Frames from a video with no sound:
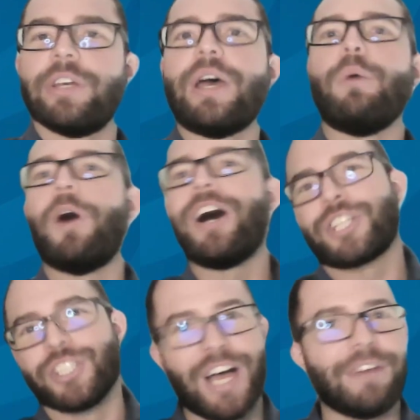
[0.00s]
that
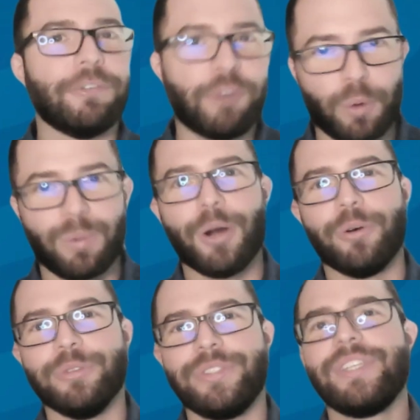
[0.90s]
washes off of our
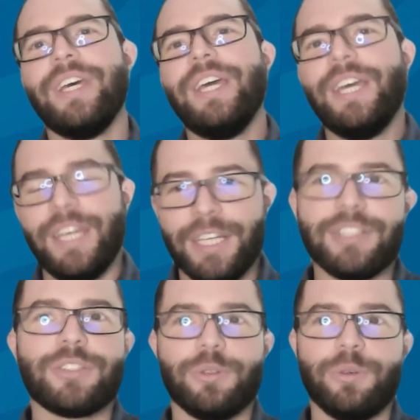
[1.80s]
roads
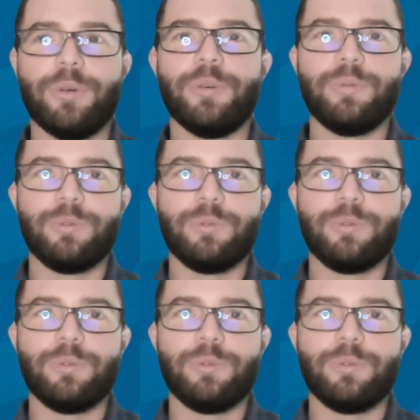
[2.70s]
into